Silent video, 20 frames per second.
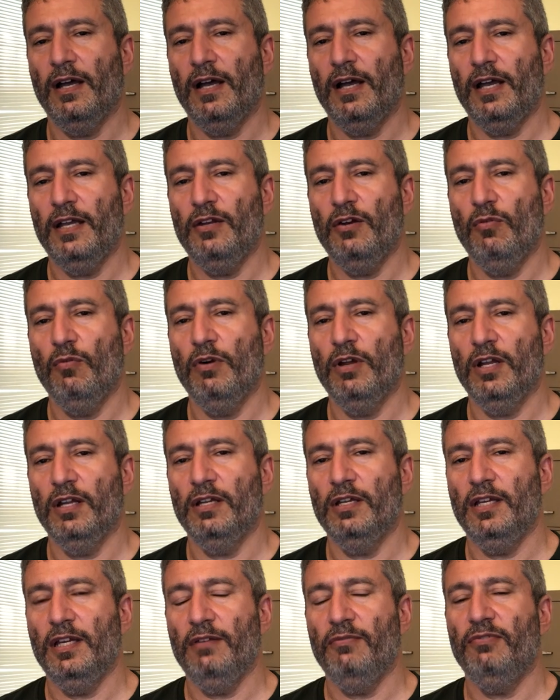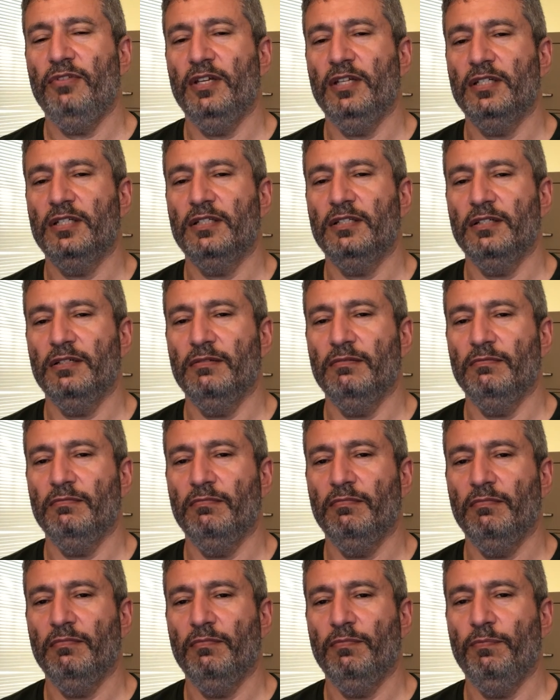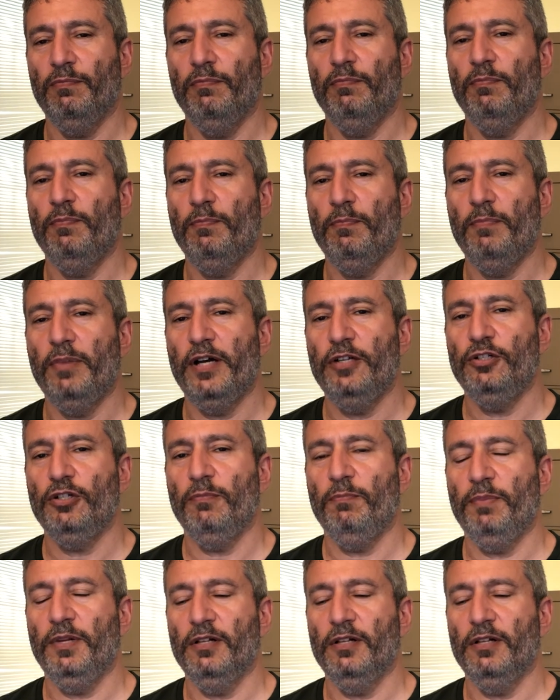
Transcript: I don't want to give this budget